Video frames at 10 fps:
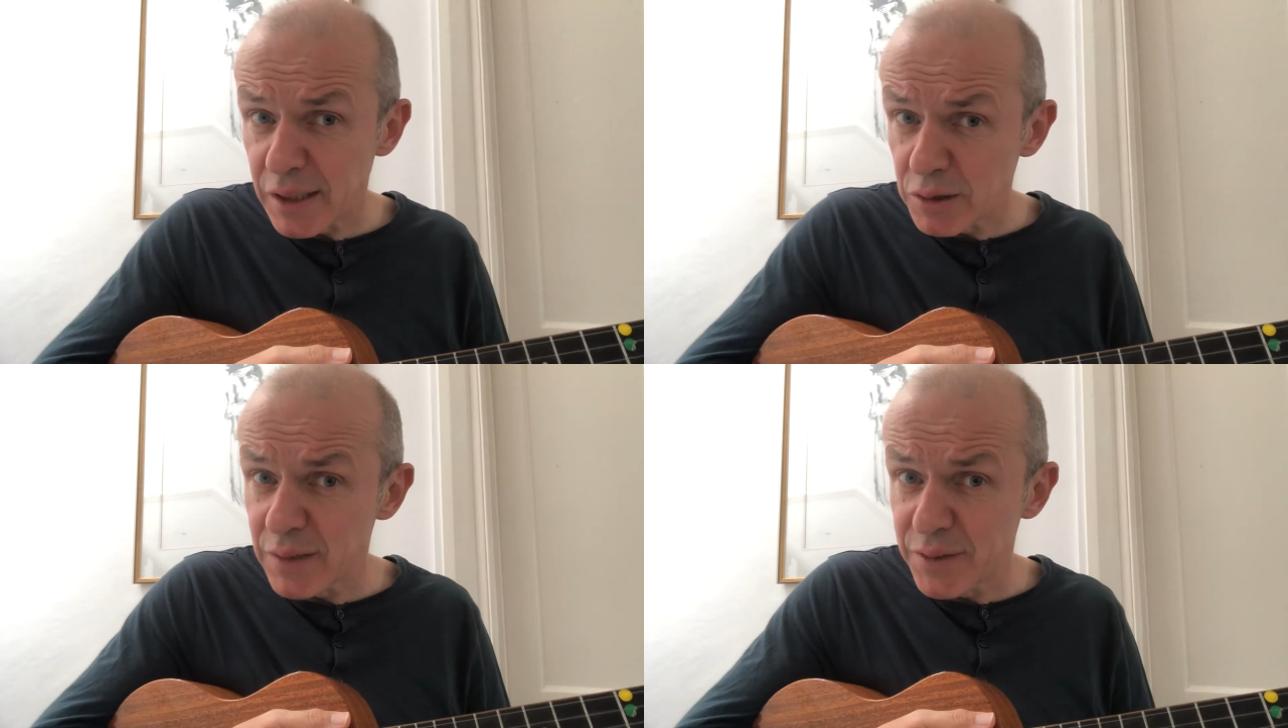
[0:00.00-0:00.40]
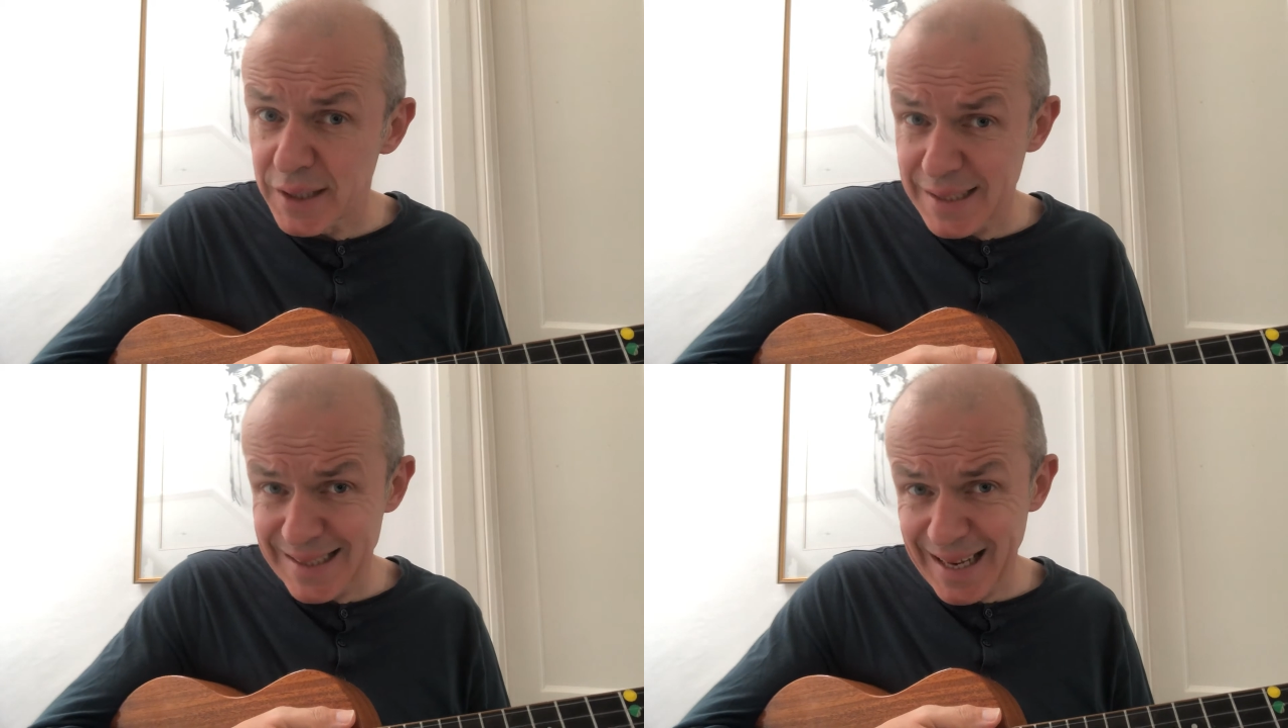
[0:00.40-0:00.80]
lots of
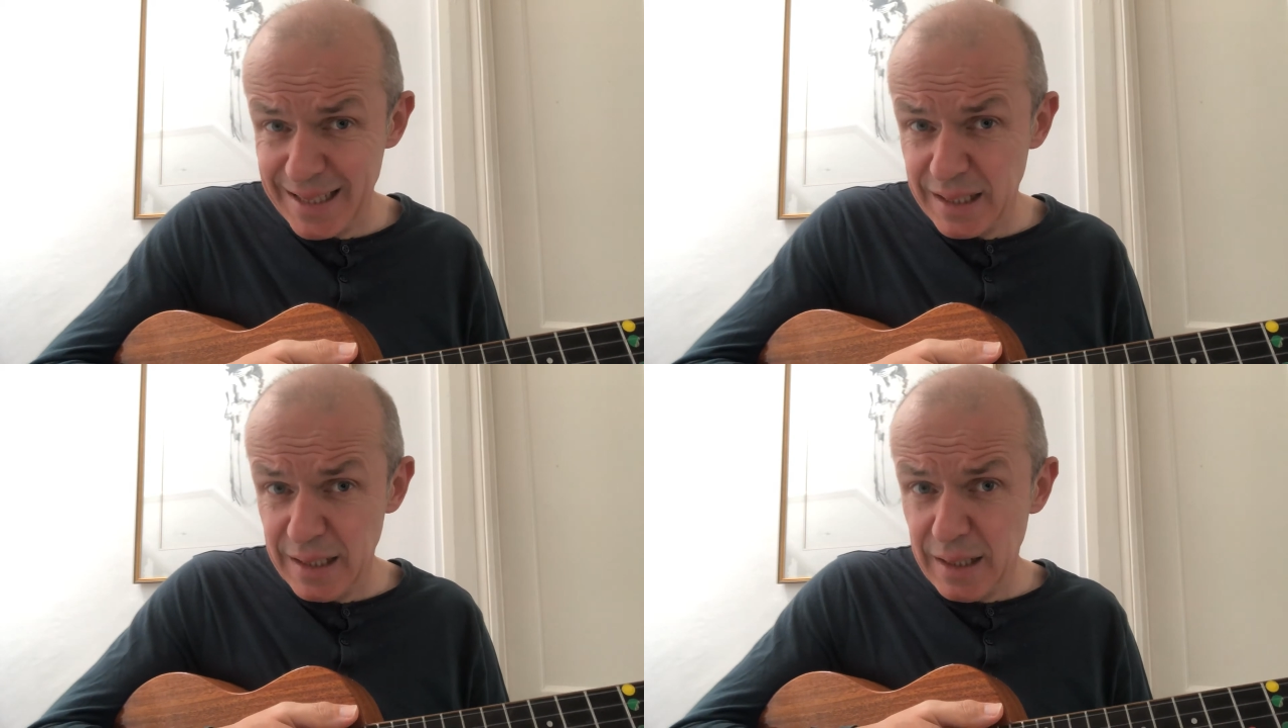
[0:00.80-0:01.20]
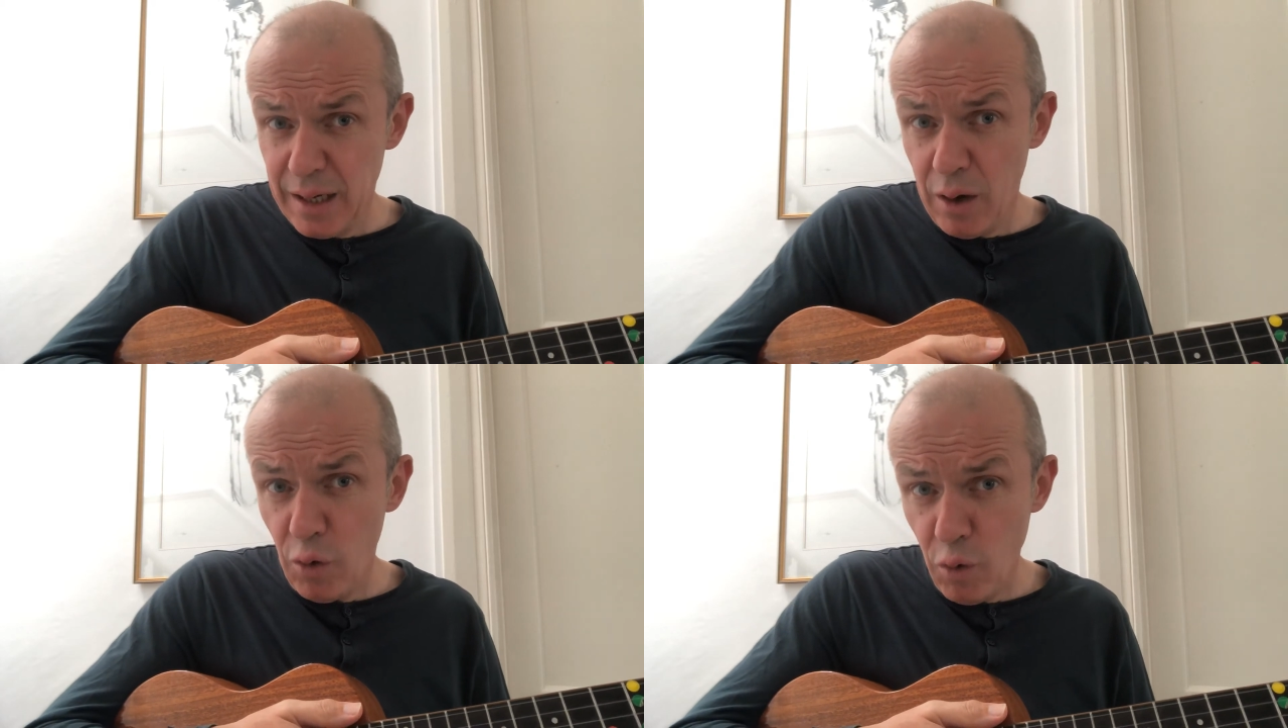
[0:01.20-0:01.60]
things said
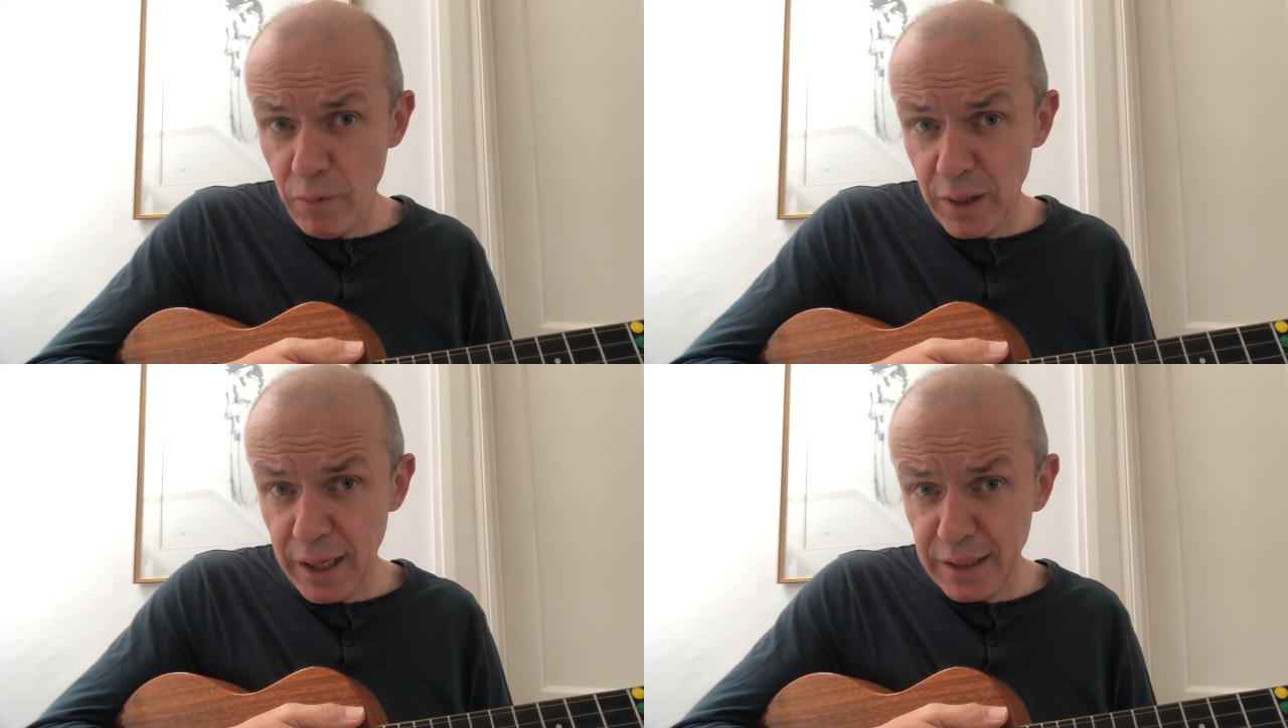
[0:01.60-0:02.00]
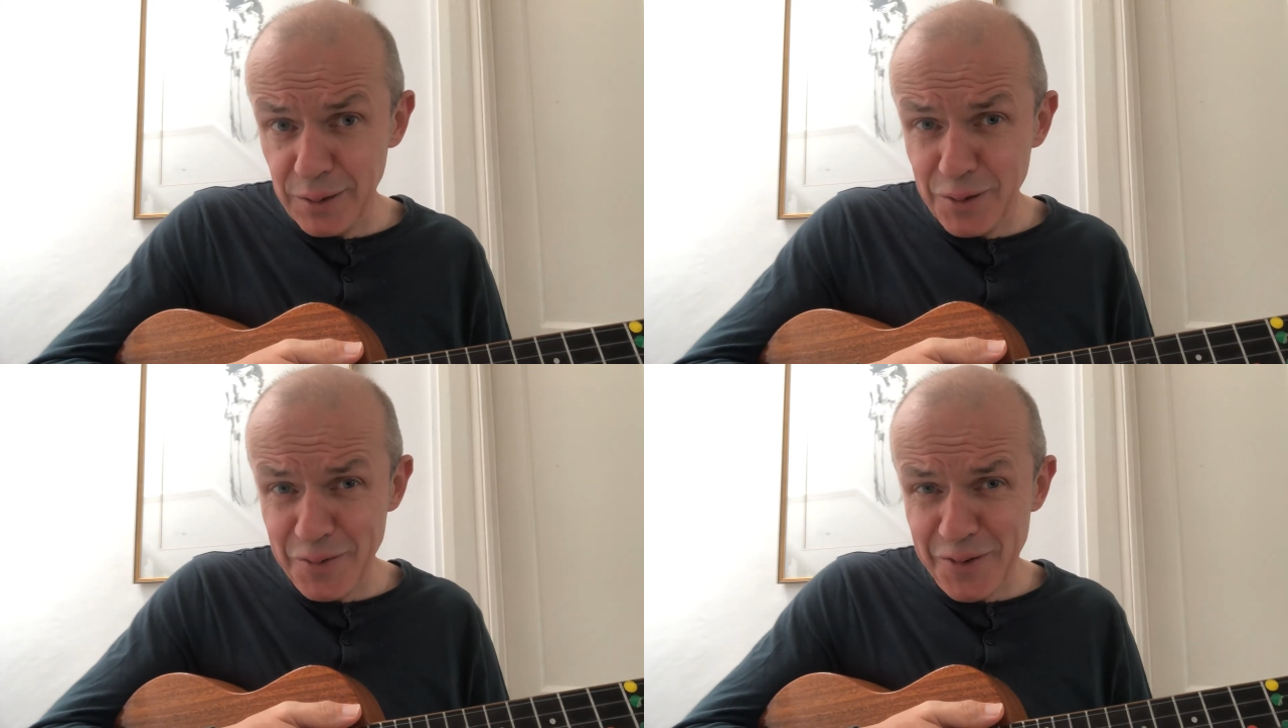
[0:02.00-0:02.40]
over and
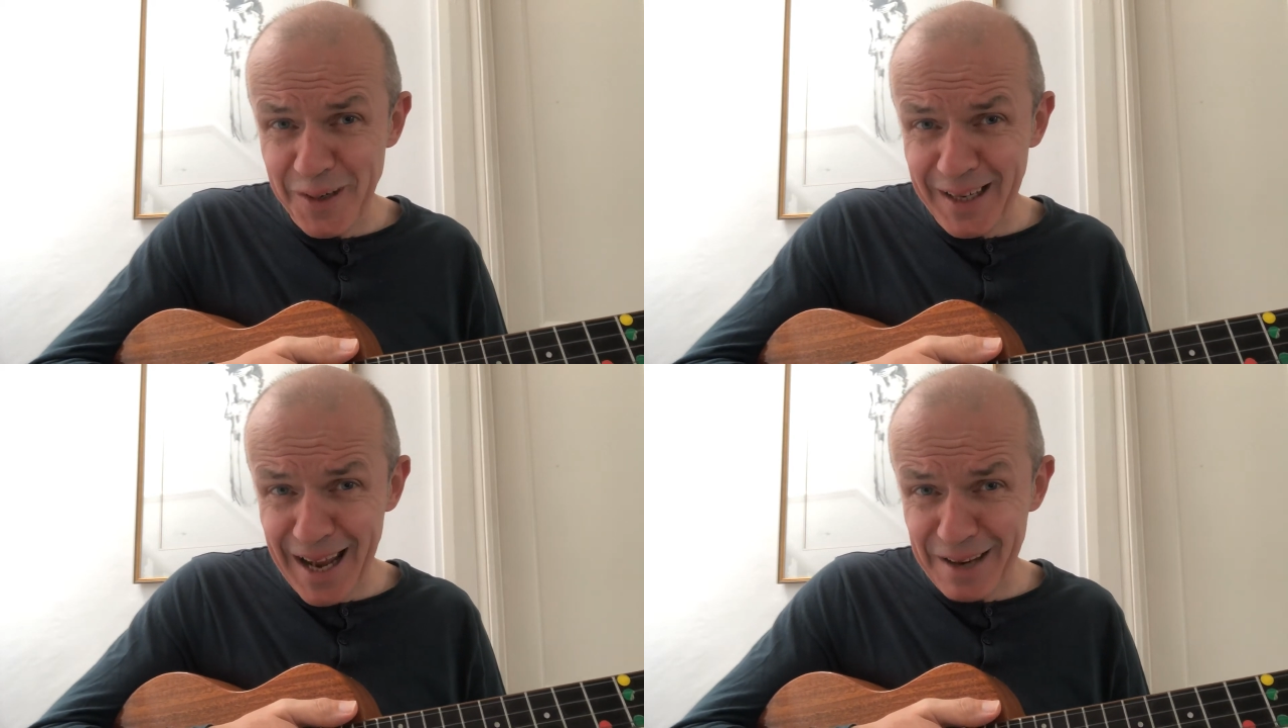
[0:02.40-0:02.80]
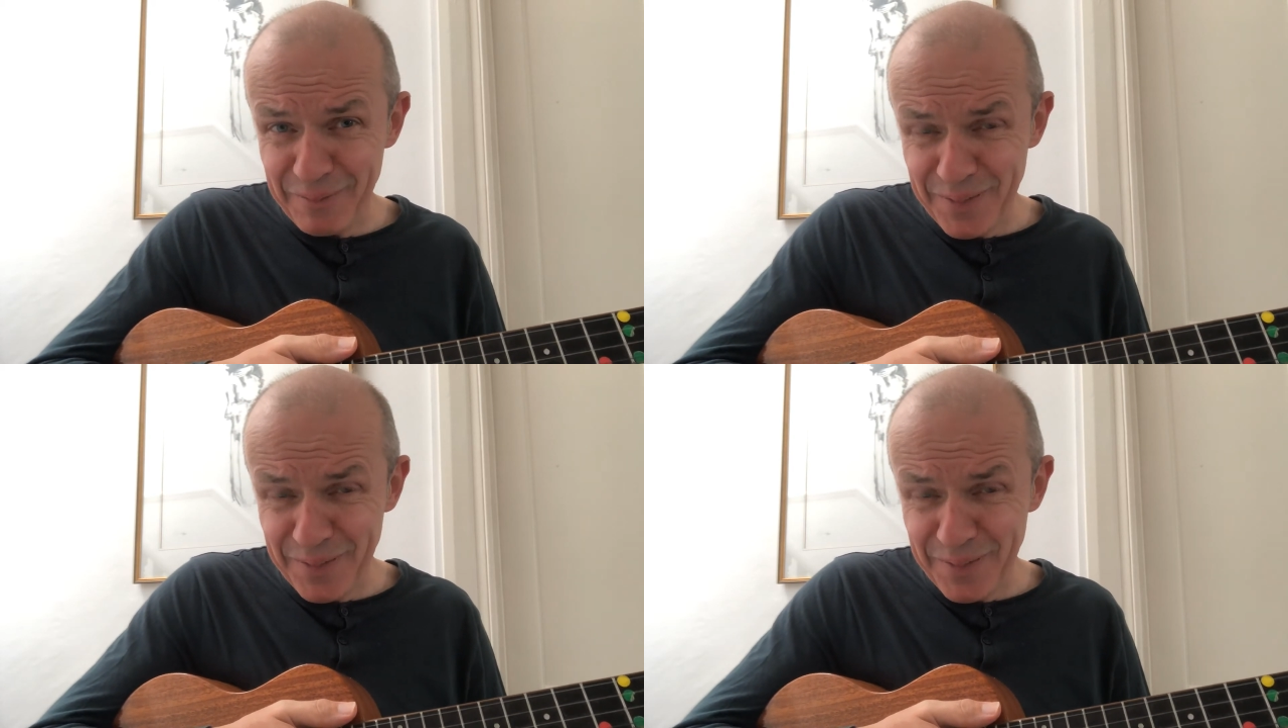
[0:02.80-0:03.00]
over again.